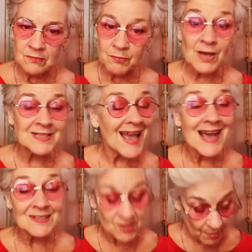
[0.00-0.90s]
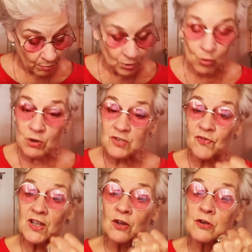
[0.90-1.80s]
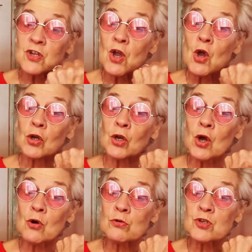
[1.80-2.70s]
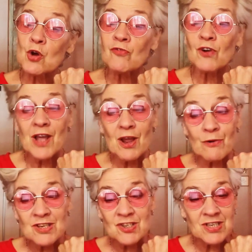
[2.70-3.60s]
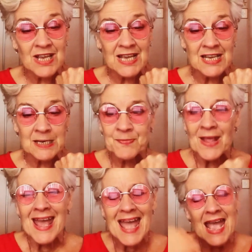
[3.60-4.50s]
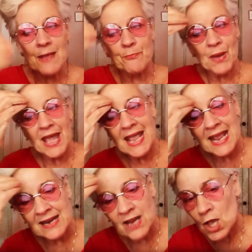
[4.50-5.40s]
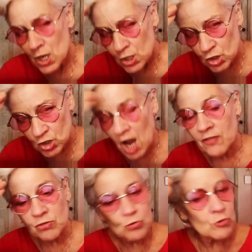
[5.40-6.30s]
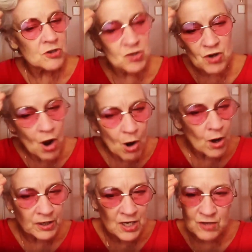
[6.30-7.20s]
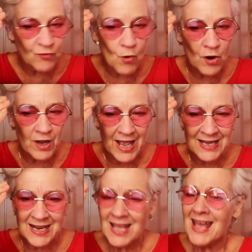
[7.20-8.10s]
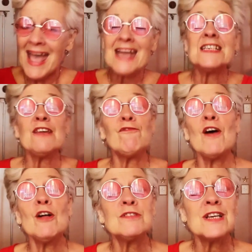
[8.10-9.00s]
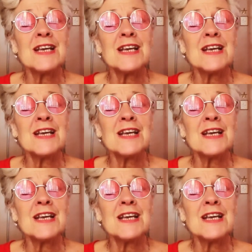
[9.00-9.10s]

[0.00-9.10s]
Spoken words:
But as Dumbledore's fingers closed over Harry's skin. A pain shot through the scar on his forehead, and he felt